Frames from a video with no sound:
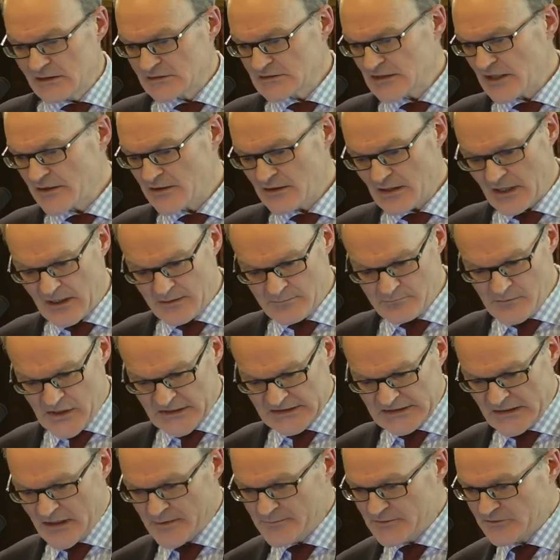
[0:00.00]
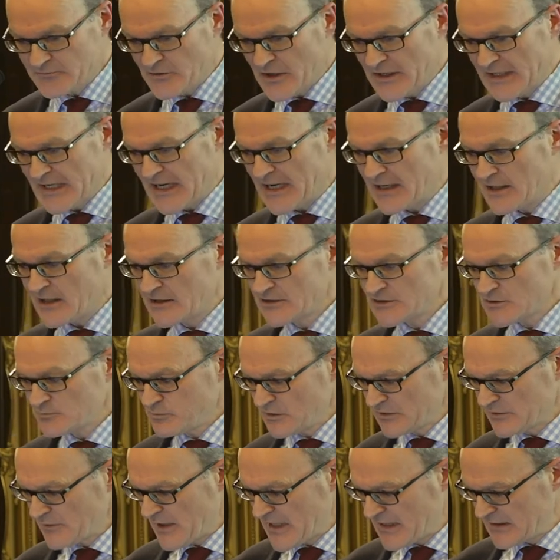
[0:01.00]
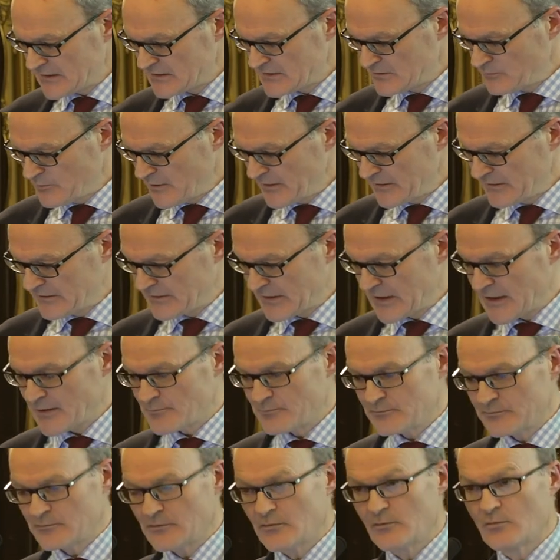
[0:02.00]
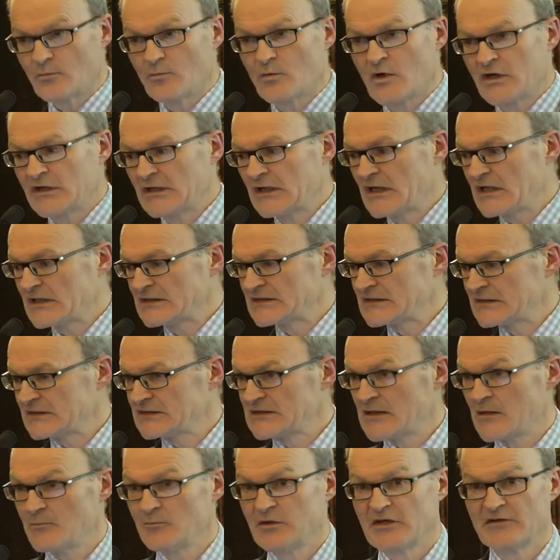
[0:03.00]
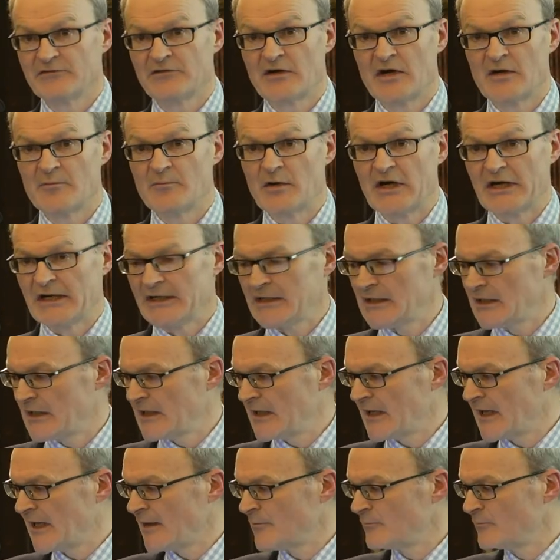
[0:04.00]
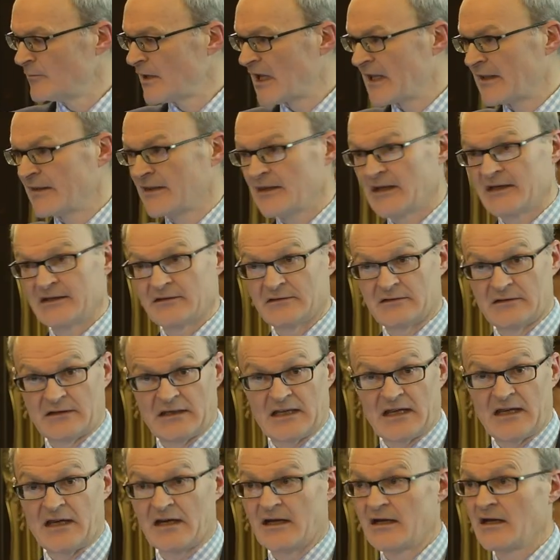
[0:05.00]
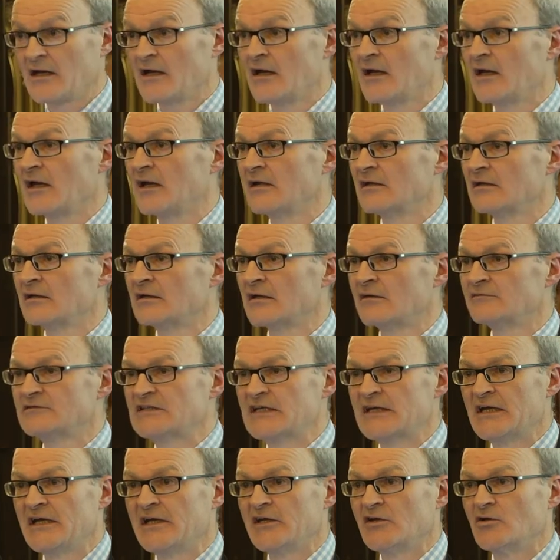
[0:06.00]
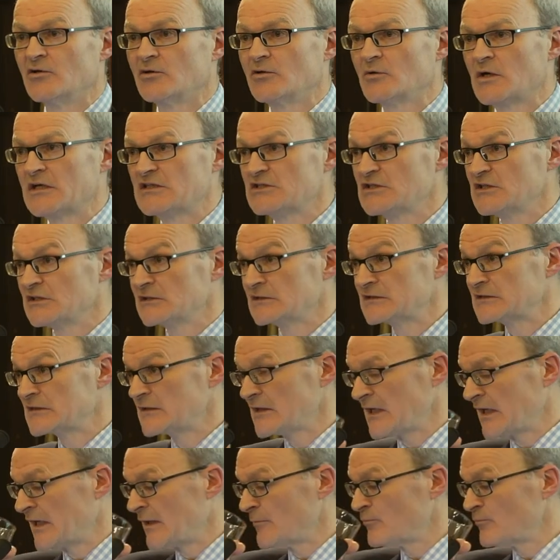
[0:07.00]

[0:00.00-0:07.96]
So my time is running out. I just want to end with one last example, if I may, and then love to hear your questions.